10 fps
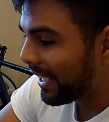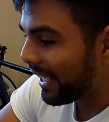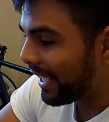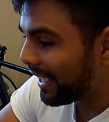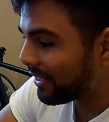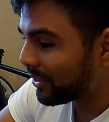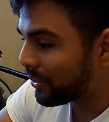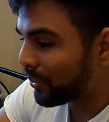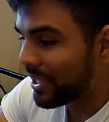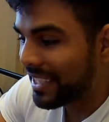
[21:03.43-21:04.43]

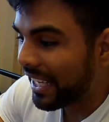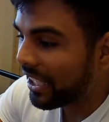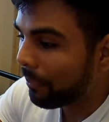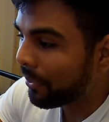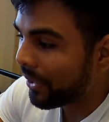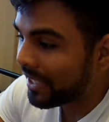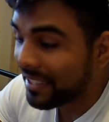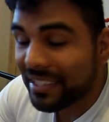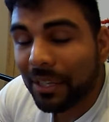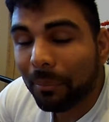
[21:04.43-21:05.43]
And once I upgrade
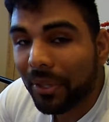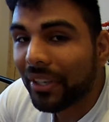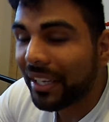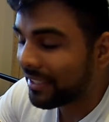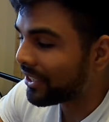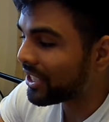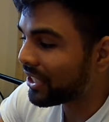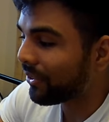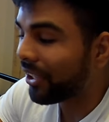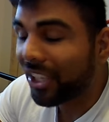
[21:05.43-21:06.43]
this computer, there's
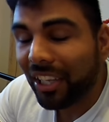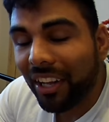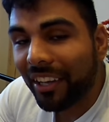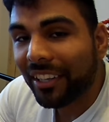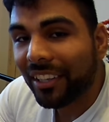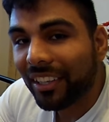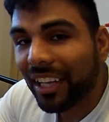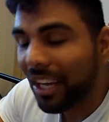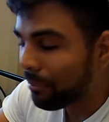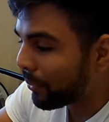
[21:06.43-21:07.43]
still a
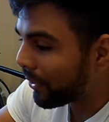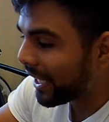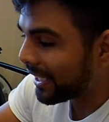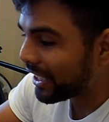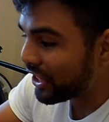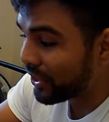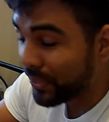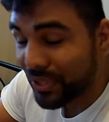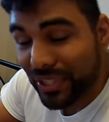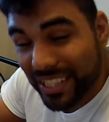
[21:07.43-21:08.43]
lot more I can
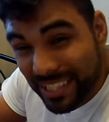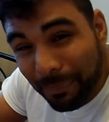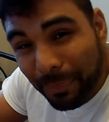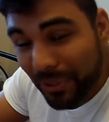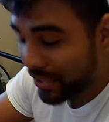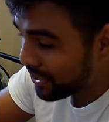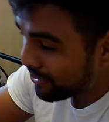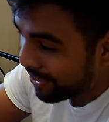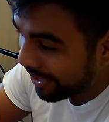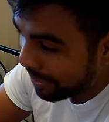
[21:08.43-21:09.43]
do to this computer
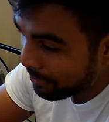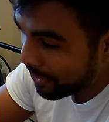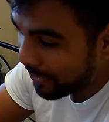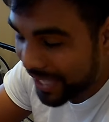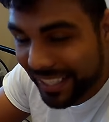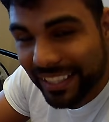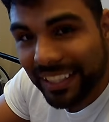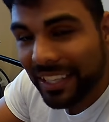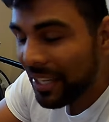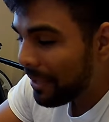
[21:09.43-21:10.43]
to upgrade
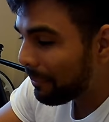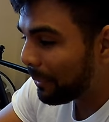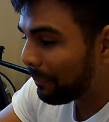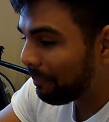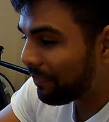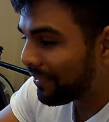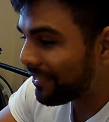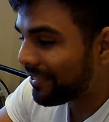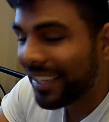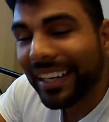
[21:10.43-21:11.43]
it, but
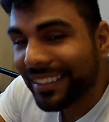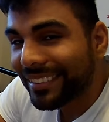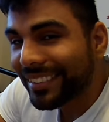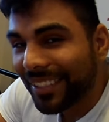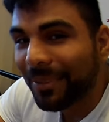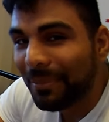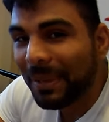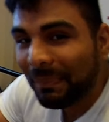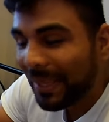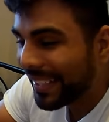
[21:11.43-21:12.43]
that is gonna be
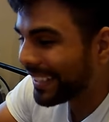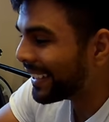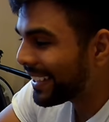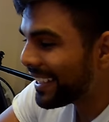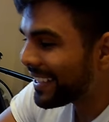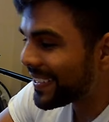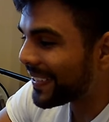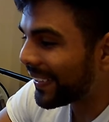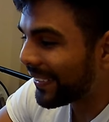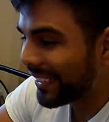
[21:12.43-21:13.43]
money.
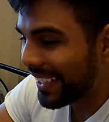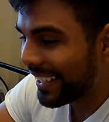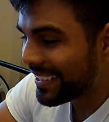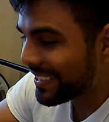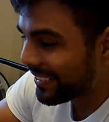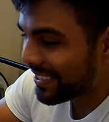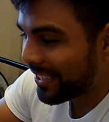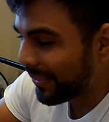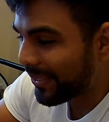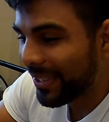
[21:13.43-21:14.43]
So yeah, so in
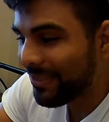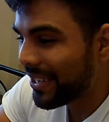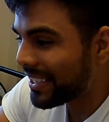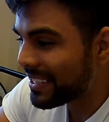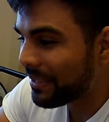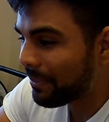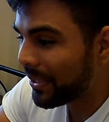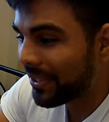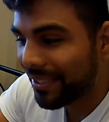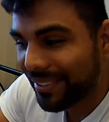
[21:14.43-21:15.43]
order to upgrade this
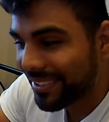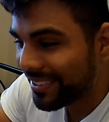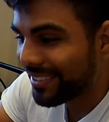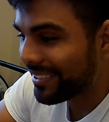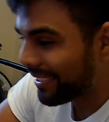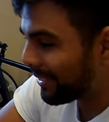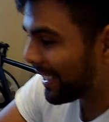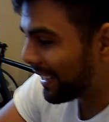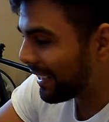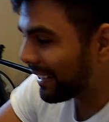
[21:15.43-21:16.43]
computer, I'm
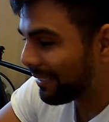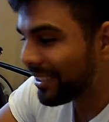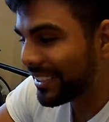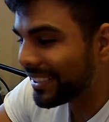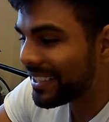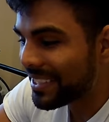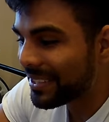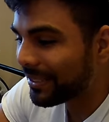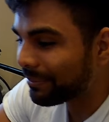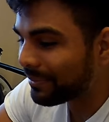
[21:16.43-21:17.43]
gonna need
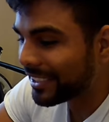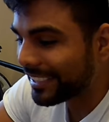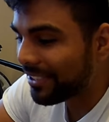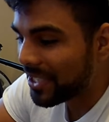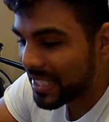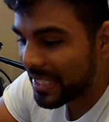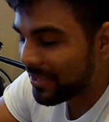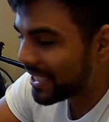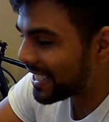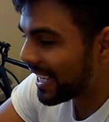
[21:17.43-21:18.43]
some
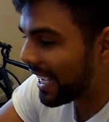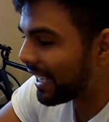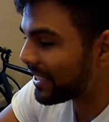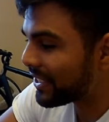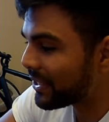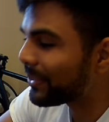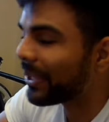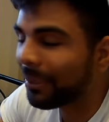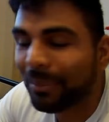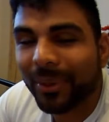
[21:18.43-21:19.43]
serious cash to
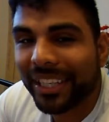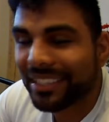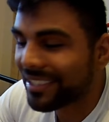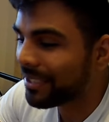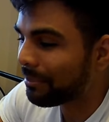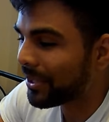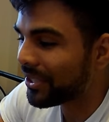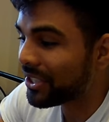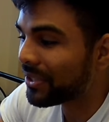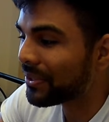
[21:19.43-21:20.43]
upgrade this computer
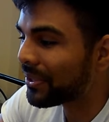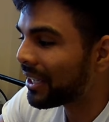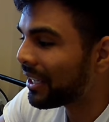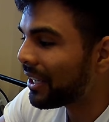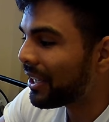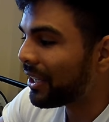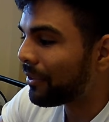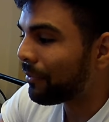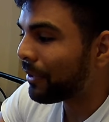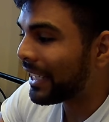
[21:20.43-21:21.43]
to
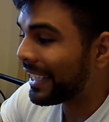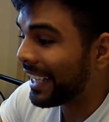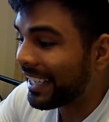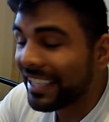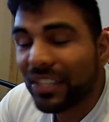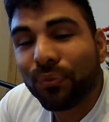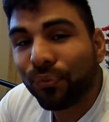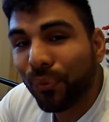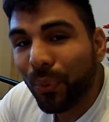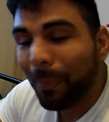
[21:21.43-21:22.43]
get its
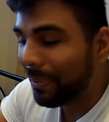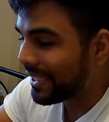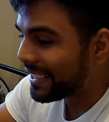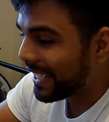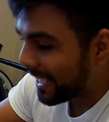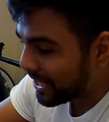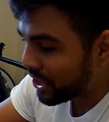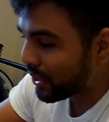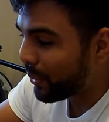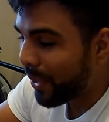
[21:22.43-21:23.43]
full
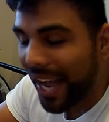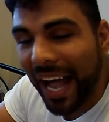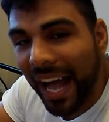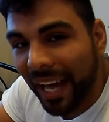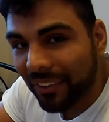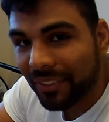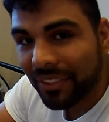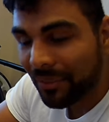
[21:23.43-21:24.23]
potential out of it.